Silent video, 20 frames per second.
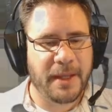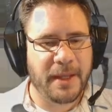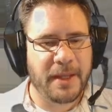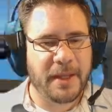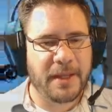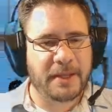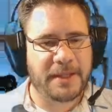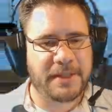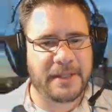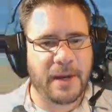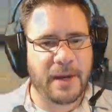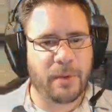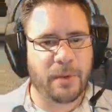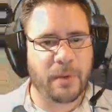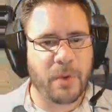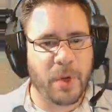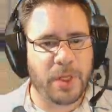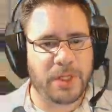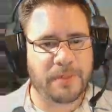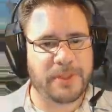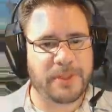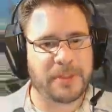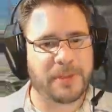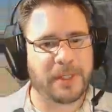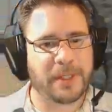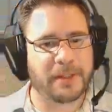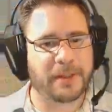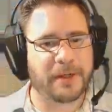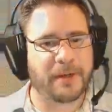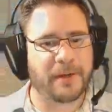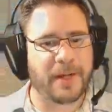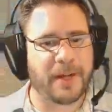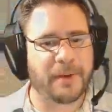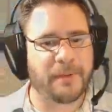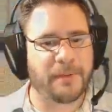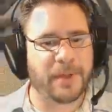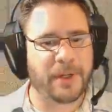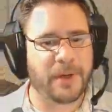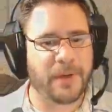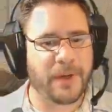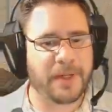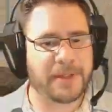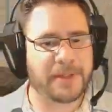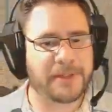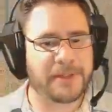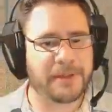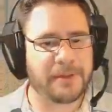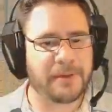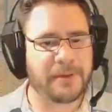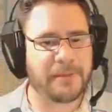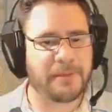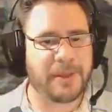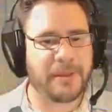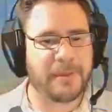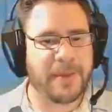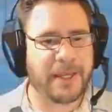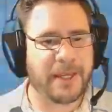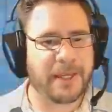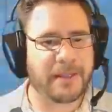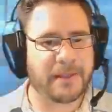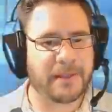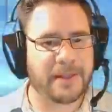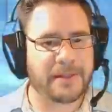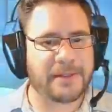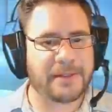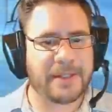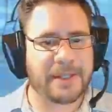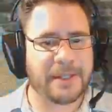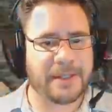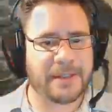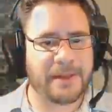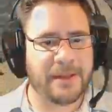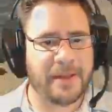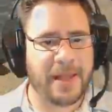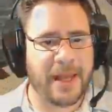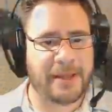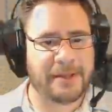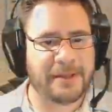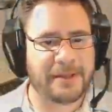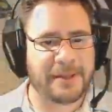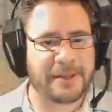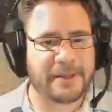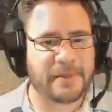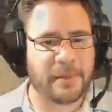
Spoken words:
This is not what we're going to be doing, all right? We're going to be making this into that system